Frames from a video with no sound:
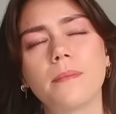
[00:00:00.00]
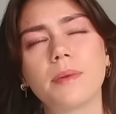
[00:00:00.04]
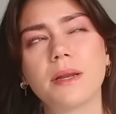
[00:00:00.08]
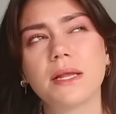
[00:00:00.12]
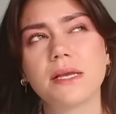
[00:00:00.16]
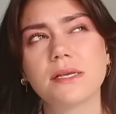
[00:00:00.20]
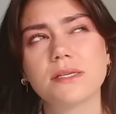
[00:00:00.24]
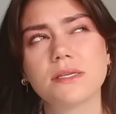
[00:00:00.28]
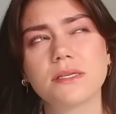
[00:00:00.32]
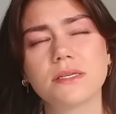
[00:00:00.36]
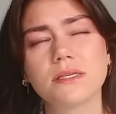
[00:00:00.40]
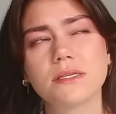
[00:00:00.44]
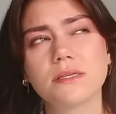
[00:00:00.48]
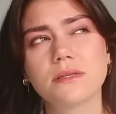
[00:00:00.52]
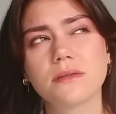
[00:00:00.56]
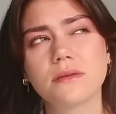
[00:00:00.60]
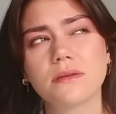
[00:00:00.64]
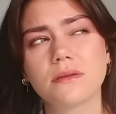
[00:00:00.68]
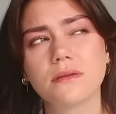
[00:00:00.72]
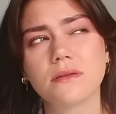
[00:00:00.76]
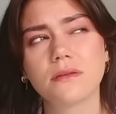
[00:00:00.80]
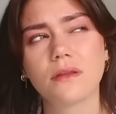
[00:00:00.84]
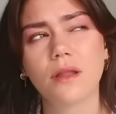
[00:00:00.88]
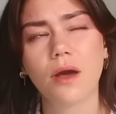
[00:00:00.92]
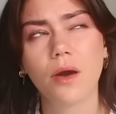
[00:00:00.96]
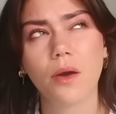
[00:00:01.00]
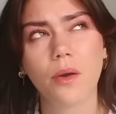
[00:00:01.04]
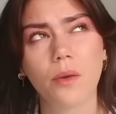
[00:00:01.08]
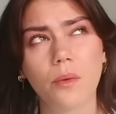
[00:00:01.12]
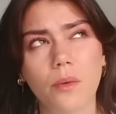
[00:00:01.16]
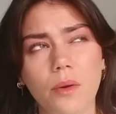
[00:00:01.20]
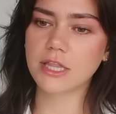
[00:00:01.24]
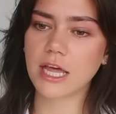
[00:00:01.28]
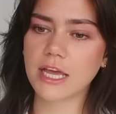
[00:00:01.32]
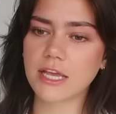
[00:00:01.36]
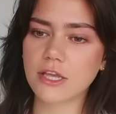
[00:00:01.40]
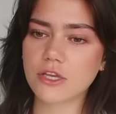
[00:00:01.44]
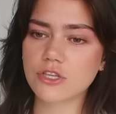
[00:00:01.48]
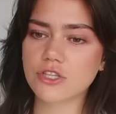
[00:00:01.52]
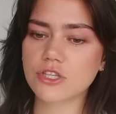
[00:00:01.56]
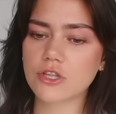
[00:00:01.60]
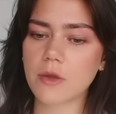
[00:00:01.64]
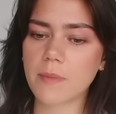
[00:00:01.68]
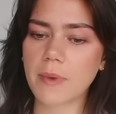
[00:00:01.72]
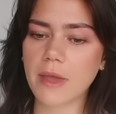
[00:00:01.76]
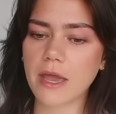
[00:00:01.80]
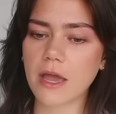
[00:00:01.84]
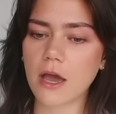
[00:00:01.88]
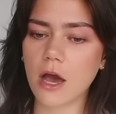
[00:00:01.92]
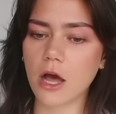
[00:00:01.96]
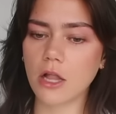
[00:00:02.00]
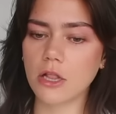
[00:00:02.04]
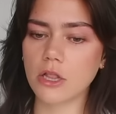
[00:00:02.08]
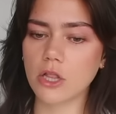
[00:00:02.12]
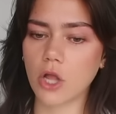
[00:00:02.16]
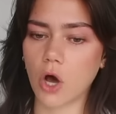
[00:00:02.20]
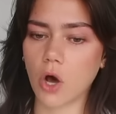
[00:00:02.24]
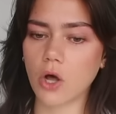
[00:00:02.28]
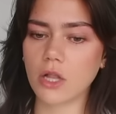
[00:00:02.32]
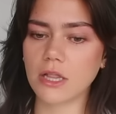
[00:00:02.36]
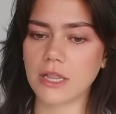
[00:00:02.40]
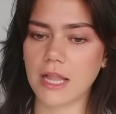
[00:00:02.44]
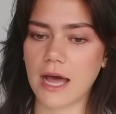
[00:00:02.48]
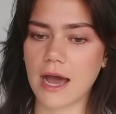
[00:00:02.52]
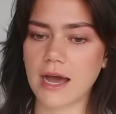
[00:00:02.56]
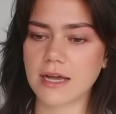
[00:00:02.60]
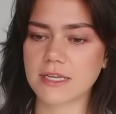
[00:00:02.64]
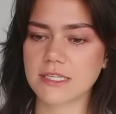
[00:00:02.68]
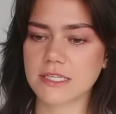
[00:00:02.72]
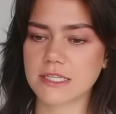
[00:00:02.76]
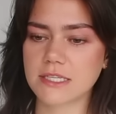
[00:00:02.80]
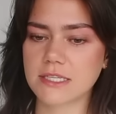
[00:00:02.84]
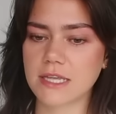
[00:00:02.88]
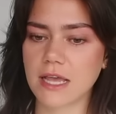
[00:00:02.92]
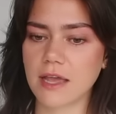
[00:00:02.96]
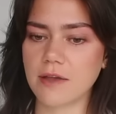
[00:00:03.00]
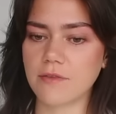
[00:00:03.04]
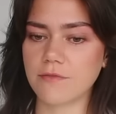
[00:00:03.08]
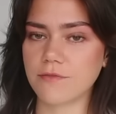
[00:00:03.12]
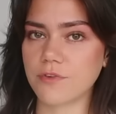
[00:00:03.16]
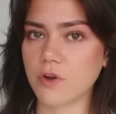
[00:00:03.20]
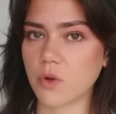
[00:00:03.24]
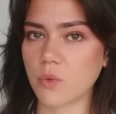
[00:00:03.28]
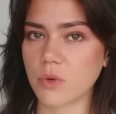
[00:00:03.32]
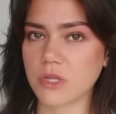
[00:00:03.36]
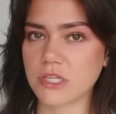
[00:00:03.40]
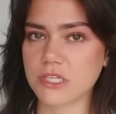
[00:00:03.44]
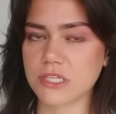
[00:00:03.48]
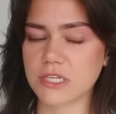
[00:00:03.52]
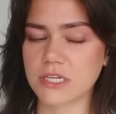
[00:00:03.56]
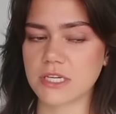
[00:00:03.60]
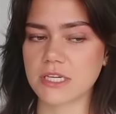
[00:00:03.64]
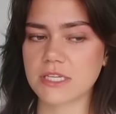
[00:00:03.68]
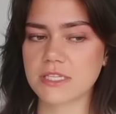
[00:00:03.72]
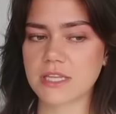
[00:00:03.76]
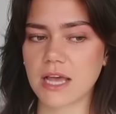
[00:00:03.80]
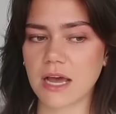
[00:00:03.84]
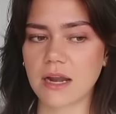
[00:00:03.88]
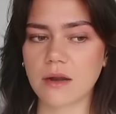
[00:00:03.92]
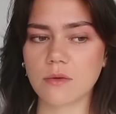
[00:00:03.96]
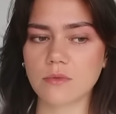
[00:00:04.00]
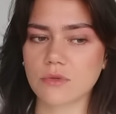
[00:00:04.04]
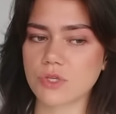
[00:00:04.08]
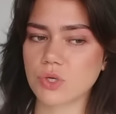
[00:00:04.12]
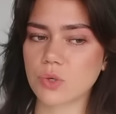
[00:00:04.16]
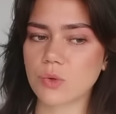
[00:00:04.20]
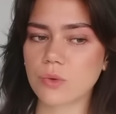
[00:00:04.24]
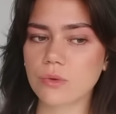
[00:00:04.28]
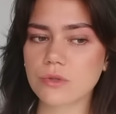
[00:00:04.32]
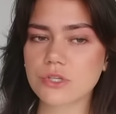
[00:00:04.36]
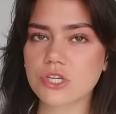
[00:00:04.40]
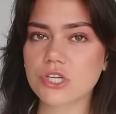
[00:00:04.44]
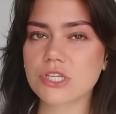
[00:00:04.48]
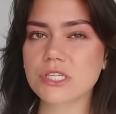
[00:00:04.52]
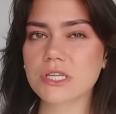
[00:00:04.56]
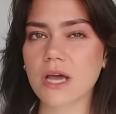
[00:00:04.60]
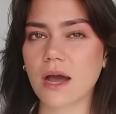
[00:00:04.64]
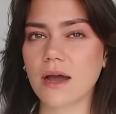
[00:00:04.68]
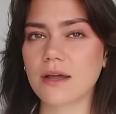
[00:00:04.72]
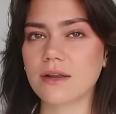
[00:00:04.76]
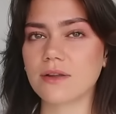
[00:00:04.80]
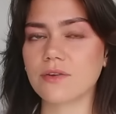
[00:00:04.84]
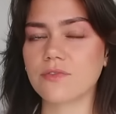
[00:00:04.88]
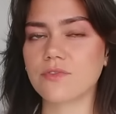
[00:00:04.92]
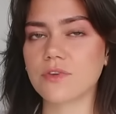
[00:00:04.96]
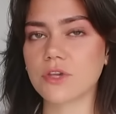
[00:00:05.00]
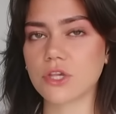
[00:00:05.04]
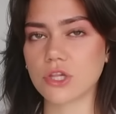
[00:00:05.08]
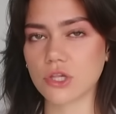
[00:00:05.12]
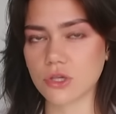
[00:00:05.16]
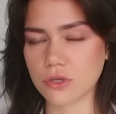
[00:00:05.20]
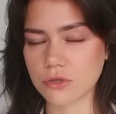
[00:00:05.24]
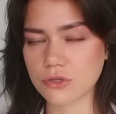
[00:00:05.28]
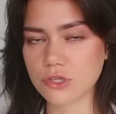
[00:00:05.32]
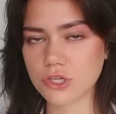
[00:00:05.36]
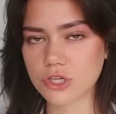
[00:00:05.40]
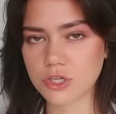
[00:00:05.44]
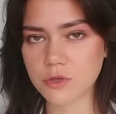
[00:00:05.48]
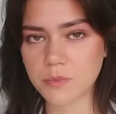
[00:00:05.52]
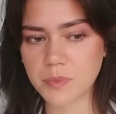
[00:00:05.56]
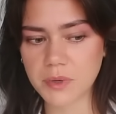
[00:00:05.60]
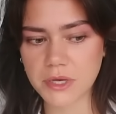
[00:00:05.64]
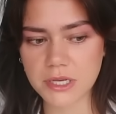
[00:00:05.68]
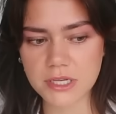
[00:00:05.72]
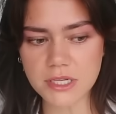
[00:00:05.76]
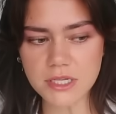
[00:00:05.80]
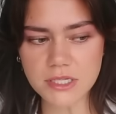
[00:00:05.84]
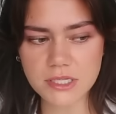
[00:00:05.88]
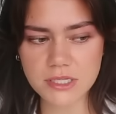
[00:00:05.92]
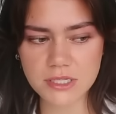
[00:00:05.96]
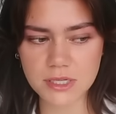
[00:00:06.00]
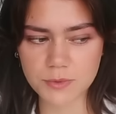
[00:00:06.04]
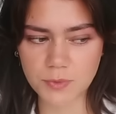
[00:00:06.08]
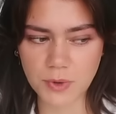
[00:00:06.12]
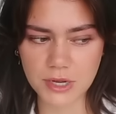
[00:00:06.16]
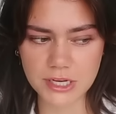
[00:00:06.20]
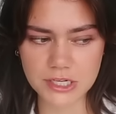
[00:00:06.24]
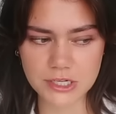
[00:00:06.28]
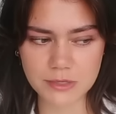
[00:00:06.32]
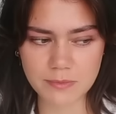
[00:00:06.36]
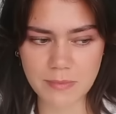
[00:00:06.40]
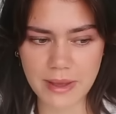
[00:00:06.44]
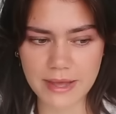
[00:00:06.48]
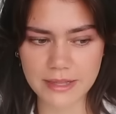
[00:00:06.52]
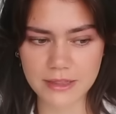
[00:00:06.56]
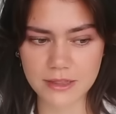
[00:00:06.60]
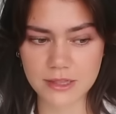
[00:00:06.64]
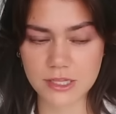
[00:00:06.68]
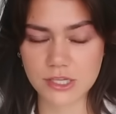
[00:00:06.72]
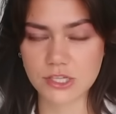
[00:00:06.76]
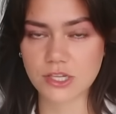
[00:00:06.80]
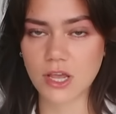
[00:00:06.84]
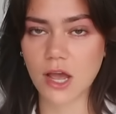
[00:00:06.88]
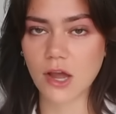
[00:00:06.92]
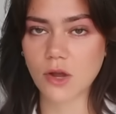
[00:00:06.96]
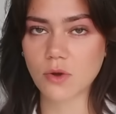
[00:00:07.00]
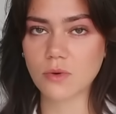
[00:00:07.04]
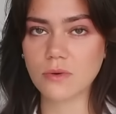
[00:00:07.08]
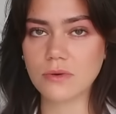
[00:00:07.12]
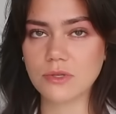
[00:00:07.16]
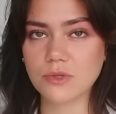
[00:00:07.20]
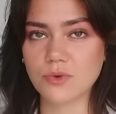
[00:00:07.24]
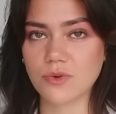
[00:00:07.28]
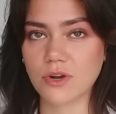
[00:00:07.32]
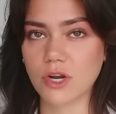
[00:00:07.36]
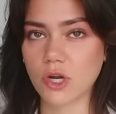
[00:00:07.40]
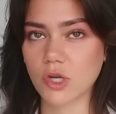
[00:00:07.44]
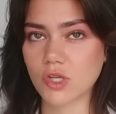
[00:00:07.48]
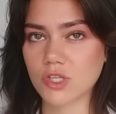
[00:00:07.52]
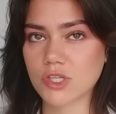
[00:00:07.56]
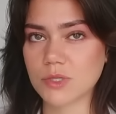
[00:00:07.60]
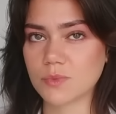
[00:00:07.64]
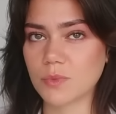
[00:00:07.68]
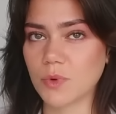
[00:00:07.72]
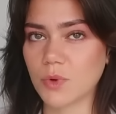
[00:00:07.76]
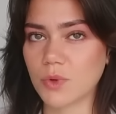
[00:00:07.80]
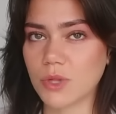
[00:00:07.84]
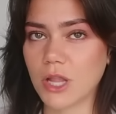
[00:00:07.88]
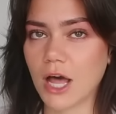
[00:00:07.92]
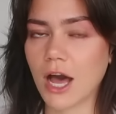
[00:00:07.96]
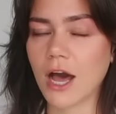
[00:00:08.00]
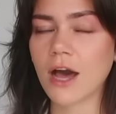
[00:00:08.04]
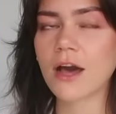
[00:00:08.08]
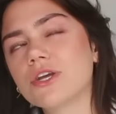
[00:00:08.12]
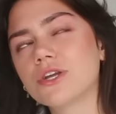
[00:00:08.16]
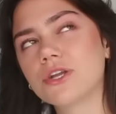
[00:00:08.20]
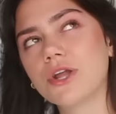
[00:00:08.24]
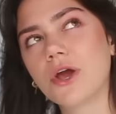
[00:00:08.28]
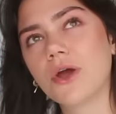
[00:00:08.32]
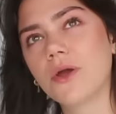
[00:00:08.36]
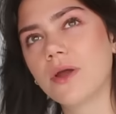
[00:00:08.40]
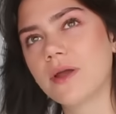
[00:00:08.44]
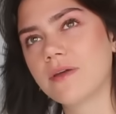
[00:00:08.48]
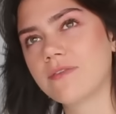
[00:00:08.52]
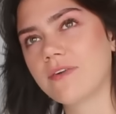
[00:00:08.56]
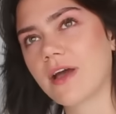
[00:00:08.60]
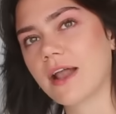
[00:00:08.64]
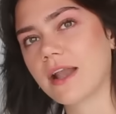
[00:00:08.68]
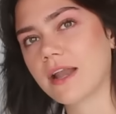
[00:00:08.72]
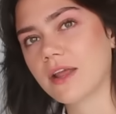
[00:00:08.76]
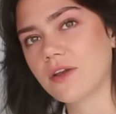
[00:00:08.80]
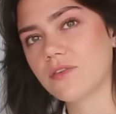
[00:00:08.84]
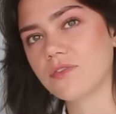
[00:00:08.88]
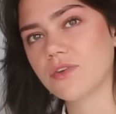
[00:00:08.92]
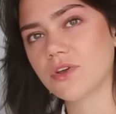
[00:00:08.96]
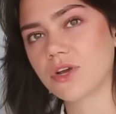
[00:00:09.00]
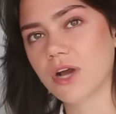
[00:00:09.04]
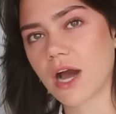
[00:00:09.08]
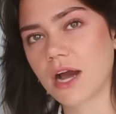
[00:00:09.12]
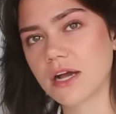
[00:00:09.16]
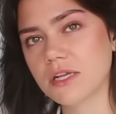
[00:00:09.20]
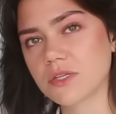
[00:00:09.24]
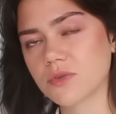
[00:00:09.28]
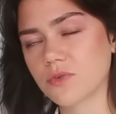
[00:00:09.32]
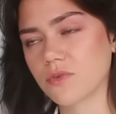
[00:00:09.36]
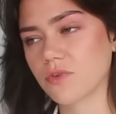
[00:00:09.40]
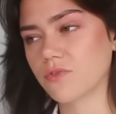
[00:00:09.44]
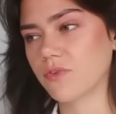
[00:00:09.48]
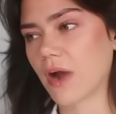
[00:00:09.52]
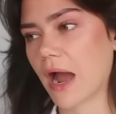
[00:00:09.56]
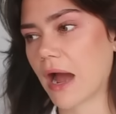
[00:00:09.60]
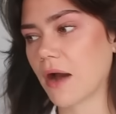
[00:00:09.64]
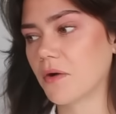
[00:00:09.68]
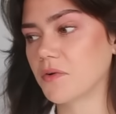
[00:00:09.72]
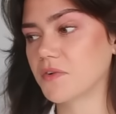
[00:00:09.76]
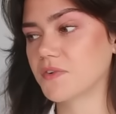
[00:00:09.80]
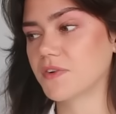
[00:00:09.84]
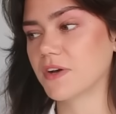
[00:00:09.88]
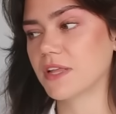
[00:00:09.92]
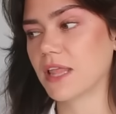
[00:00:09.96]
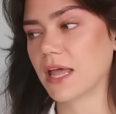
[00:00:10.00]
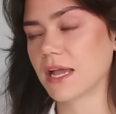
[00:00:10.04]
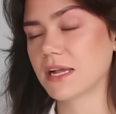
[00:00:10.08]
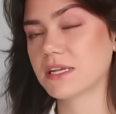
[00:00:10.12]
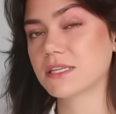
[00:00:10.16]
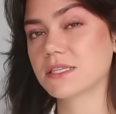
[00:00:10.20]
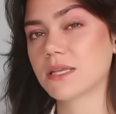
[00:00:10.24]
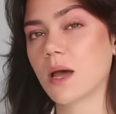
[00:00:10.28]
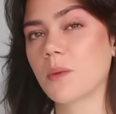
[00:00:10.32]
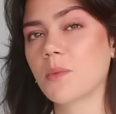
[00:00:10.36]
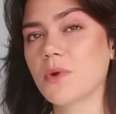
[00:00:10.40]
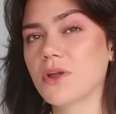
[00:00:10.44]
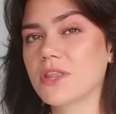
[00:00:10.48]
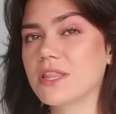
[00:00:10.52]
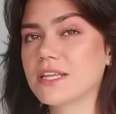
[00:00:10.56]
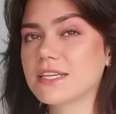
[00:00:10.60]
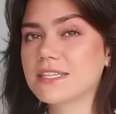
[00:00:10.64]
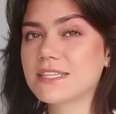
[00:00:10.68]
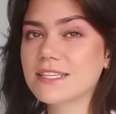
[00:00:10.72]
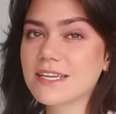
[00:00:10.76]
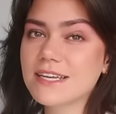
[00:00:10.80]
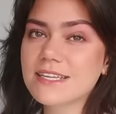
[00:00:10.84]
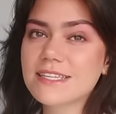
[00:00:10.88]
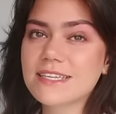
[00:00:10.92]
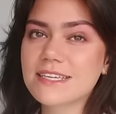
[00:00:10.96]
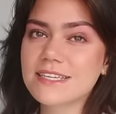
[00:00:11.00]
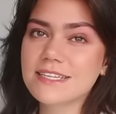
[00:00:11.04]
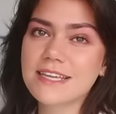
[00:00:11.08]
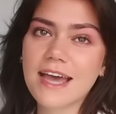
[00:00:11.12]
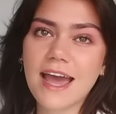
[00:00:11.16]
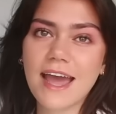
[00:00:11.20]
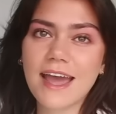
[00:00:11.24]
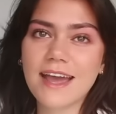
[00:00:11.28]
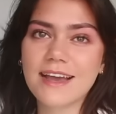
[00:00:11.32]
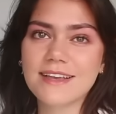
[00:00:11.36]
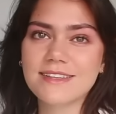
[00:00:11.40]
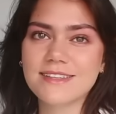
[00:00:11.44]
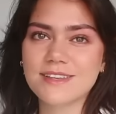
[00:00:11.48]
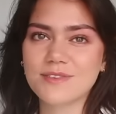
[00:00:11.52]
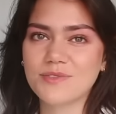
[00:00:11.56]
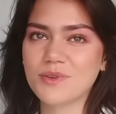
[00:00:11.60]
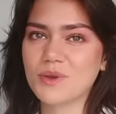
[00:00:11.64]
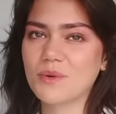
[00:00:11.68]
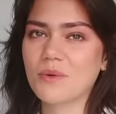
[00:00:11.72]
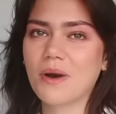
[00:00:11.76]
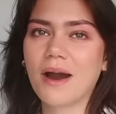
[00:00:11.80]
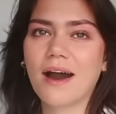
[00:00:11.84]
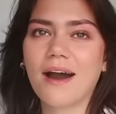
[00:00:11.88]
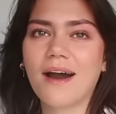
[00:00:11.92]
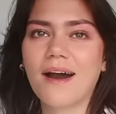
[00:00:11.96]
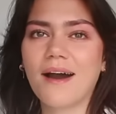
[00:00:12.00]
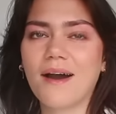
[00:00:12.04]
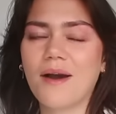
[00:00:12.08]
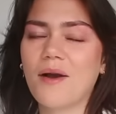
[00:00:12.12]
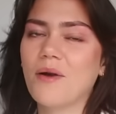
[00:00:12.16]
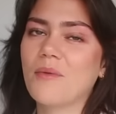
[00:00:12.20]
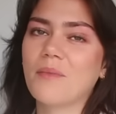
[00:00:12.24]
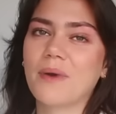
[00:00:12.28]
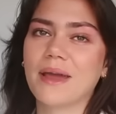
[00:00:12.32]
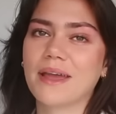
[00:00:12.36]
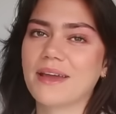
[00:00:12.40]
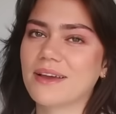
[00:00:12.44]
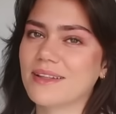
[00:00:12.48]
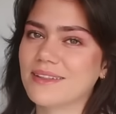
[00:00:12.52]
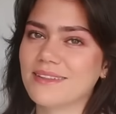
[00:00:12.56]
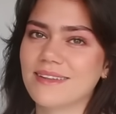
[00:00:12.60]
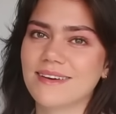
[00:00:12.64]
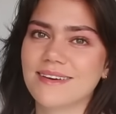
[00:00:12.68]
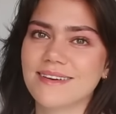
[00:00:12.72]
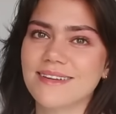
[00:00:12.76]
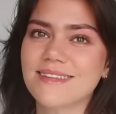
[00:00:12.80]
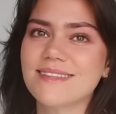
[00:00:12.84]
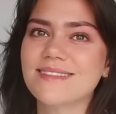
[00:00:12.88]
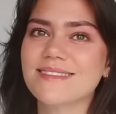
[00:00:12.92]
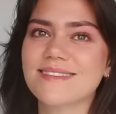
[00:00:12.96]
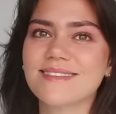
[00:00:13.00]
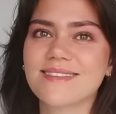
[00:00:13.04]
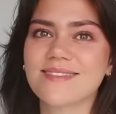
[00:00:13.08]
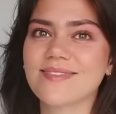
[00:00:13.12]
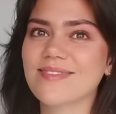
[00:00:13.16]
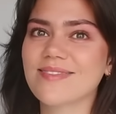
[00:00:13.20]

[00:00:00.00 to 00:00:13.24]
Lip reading: Please, no. There used to be a lot less influencers, and it was all just kind of YouTubers, which meant the circles were a lot smaller. I don't know if any of you guys were around for like Summer in the City days. If you were, oh my goodness,